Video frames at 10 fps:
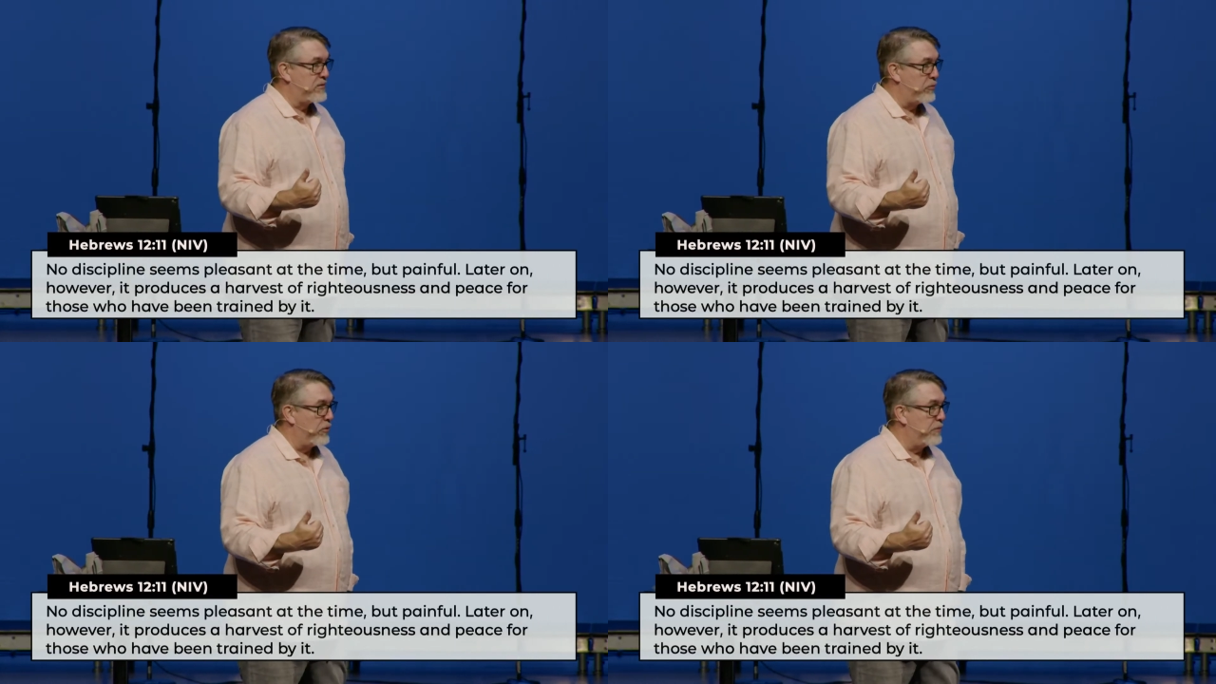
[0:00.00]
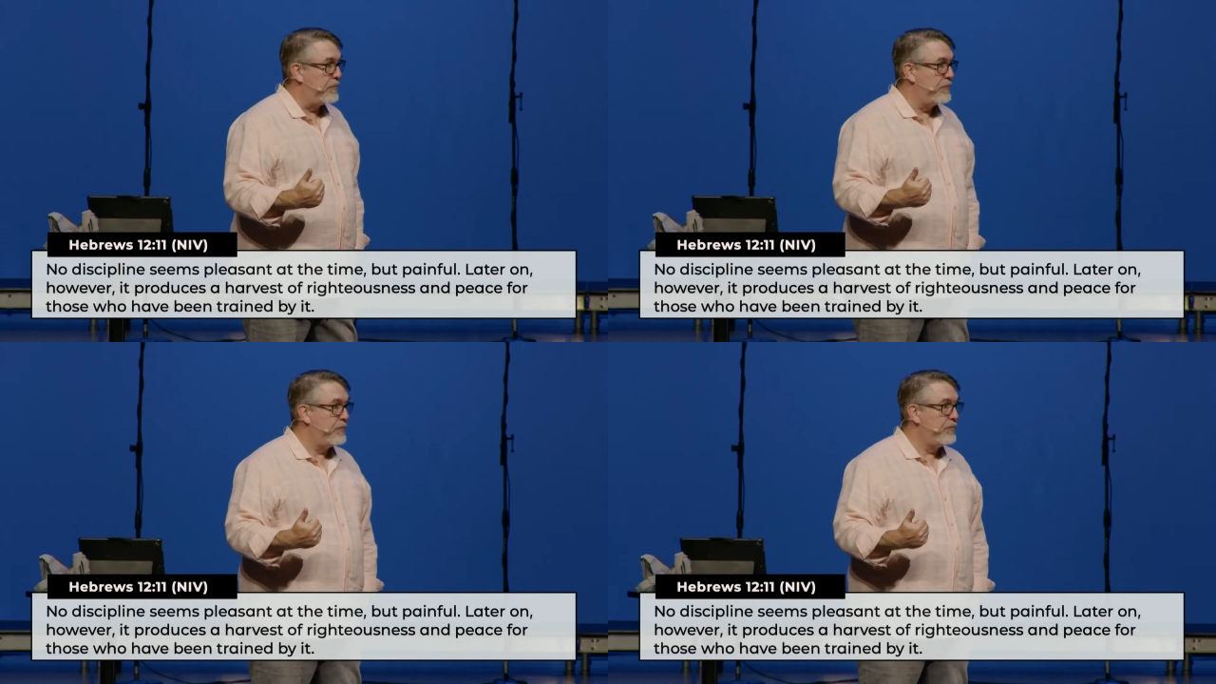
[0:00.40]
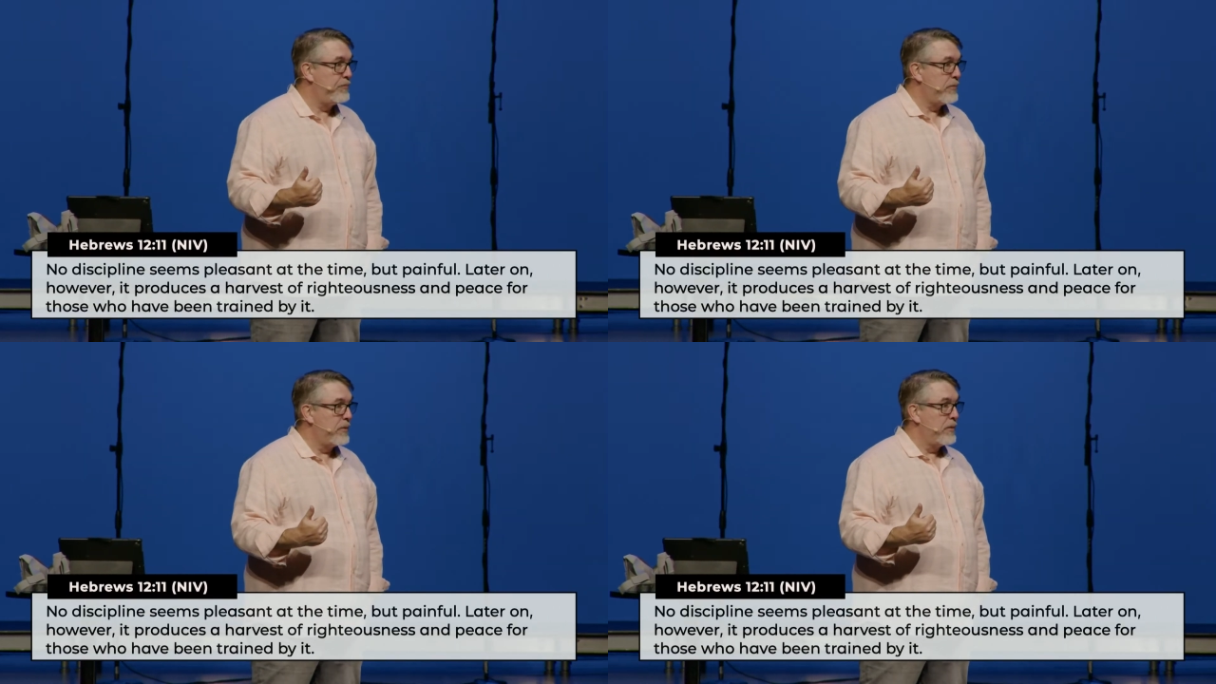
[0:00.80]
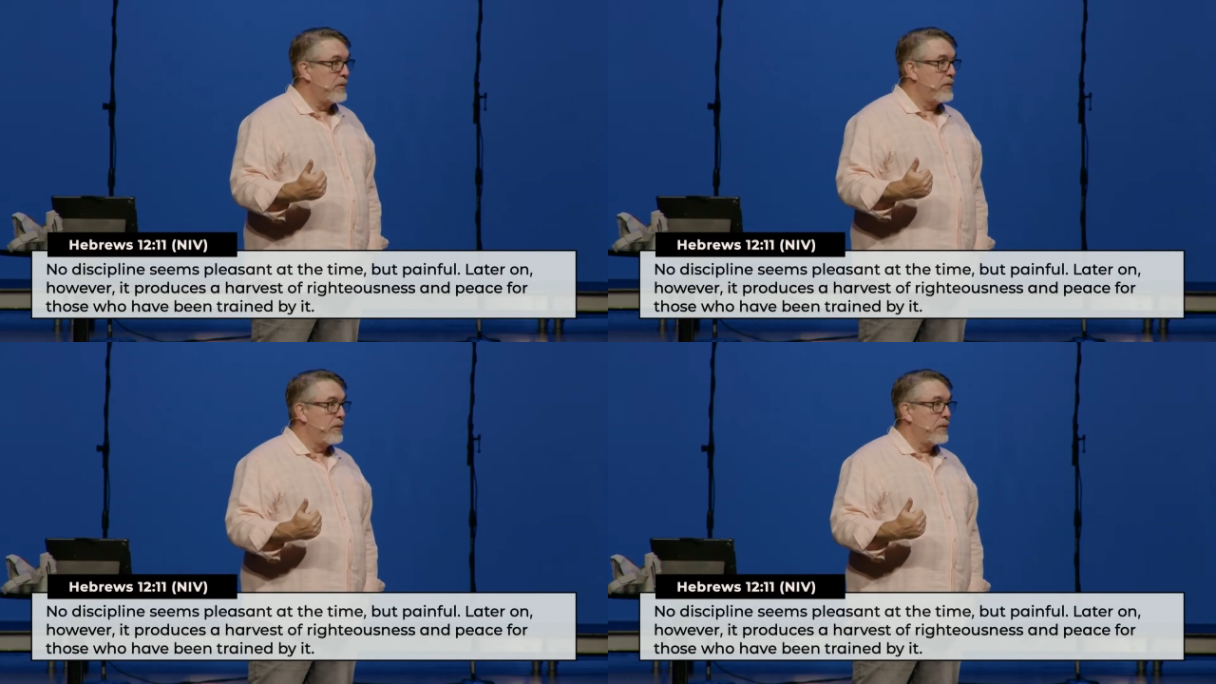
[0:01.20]
through them.
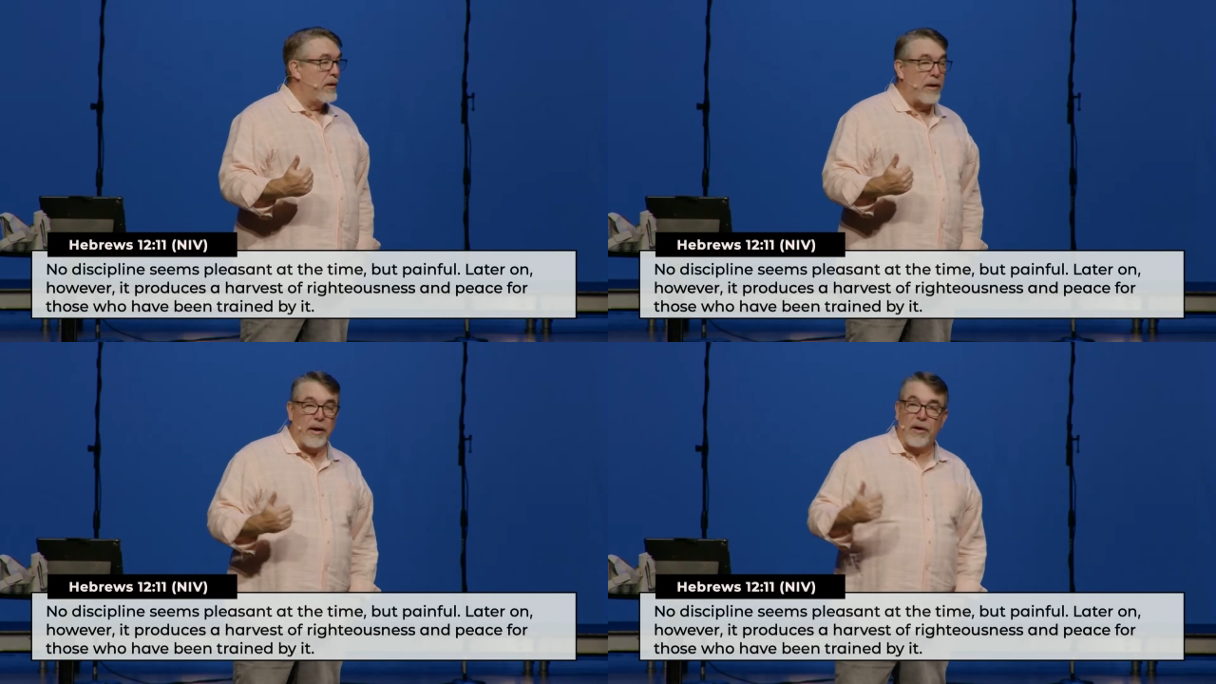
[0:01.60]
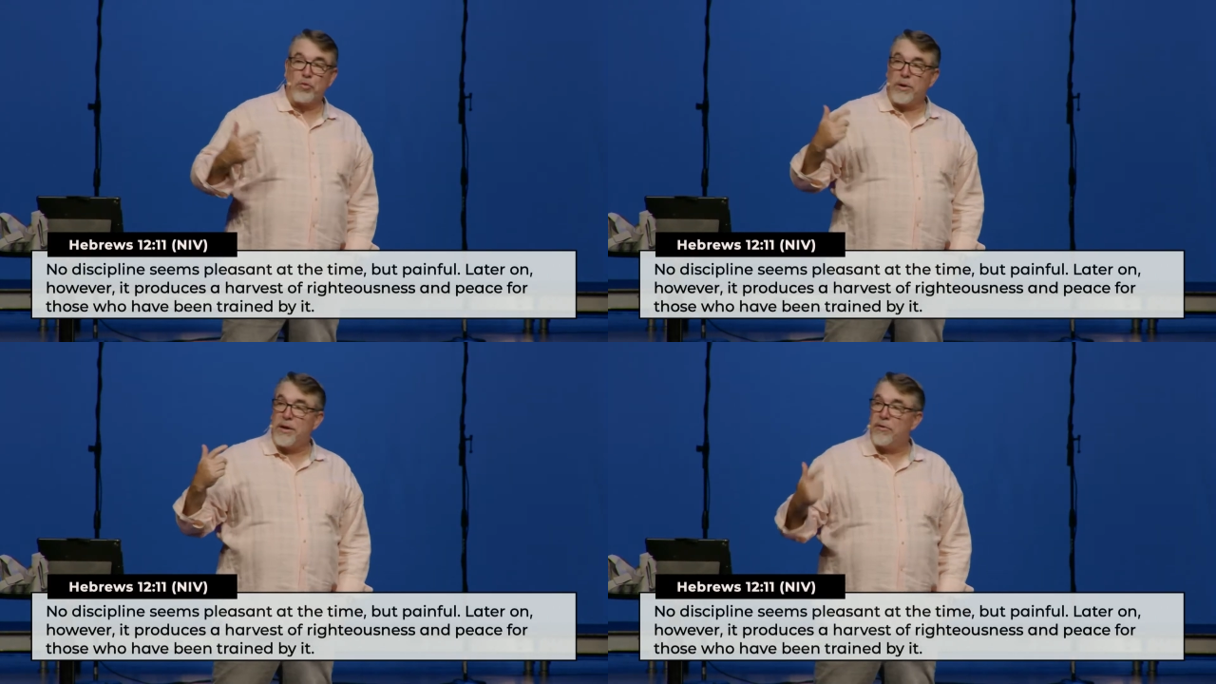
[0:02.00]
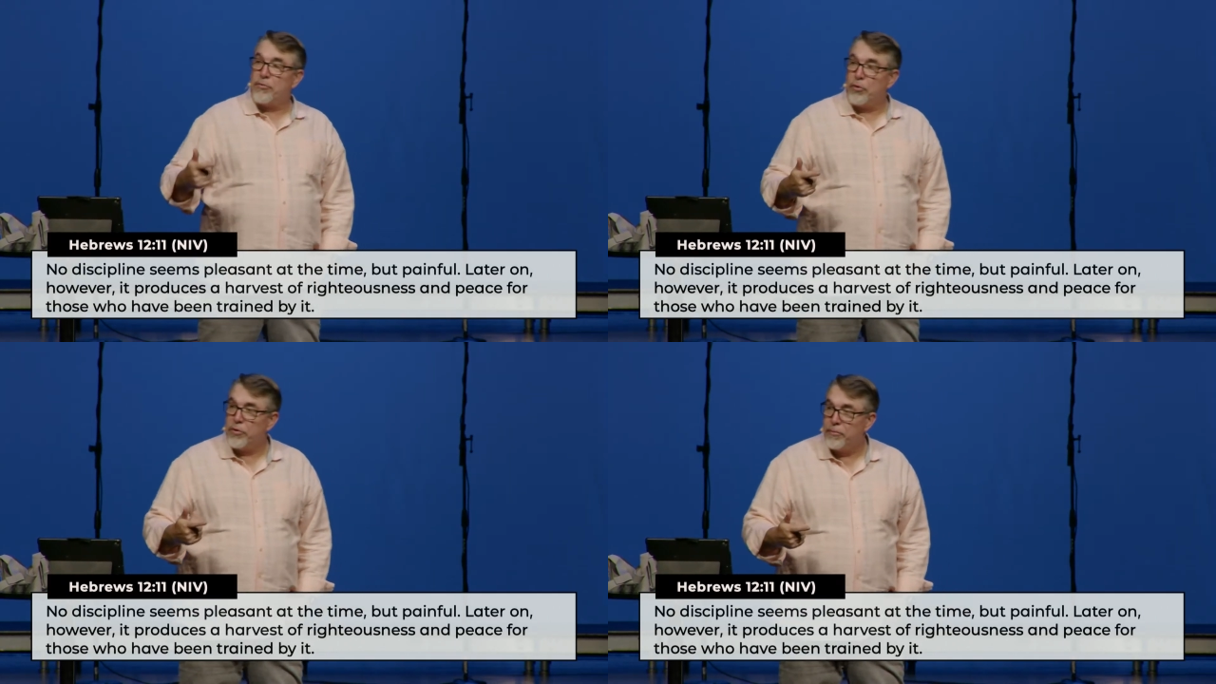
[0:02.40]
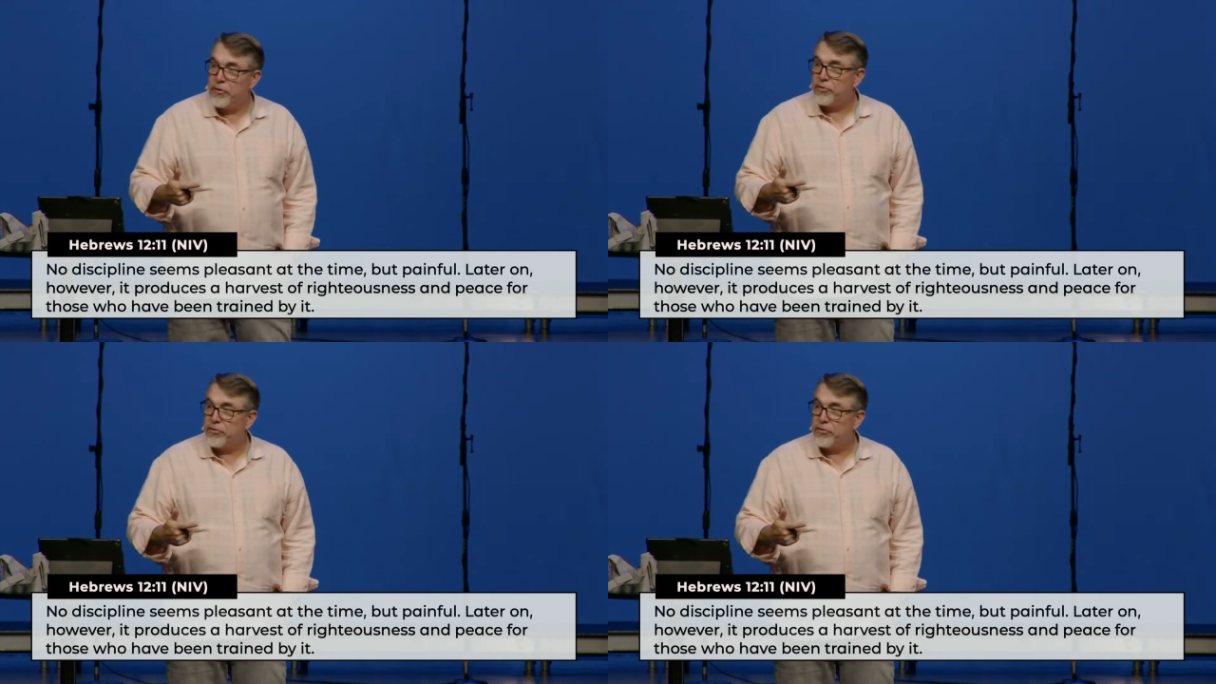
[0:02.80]
And that as we get through them, there's